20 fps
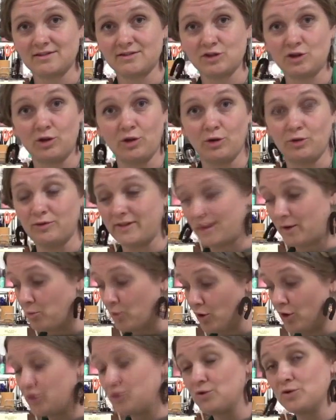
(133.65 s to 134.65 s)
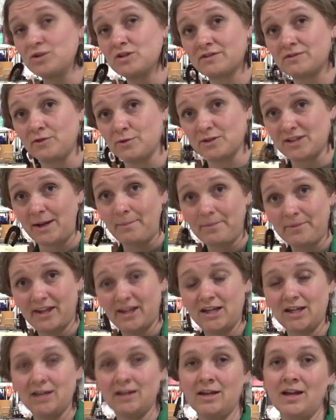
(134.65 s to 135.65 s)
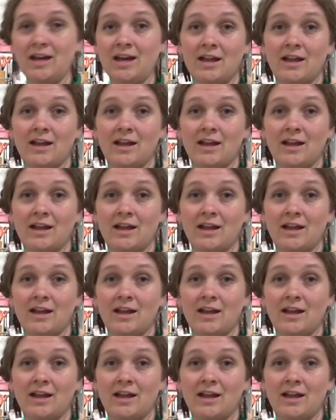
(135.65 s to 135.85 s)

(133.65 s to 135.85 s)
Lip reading: So they were used for something,